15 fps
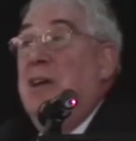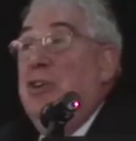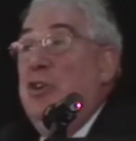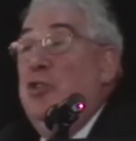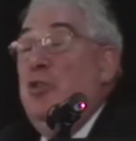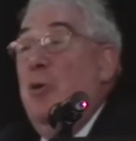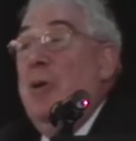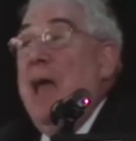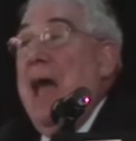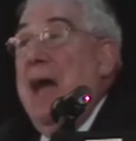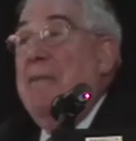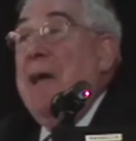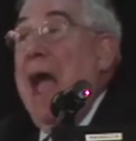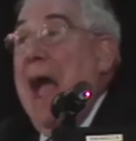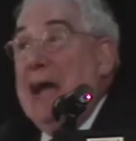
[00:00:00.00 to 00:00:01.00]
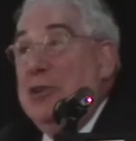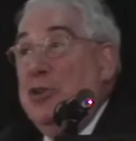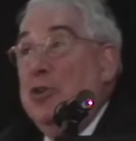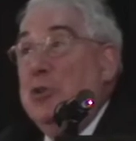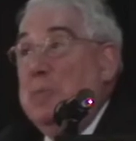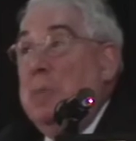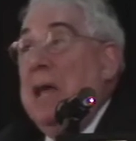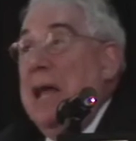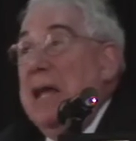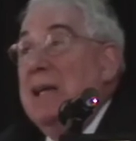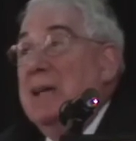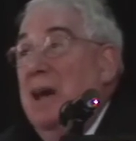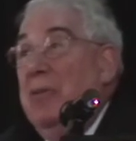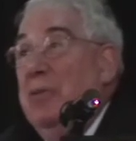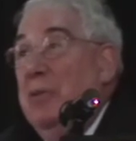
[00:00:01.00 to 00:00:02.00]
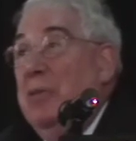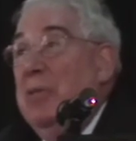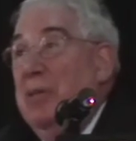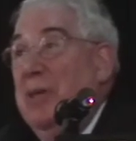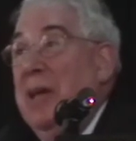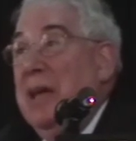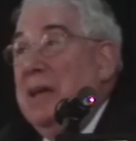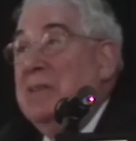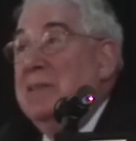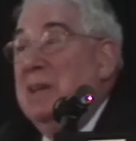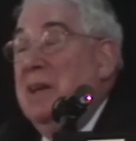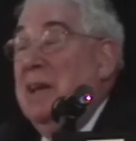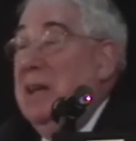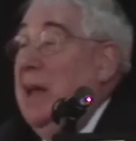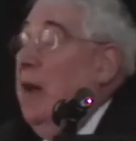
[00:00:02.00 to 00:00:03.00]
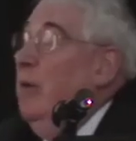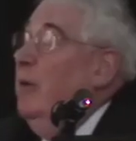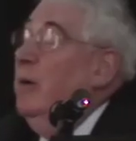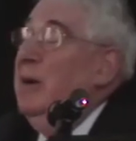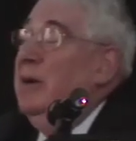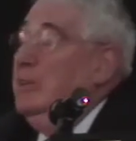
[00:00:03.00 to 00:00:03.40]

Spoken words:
you don't have actors playing other things. Now,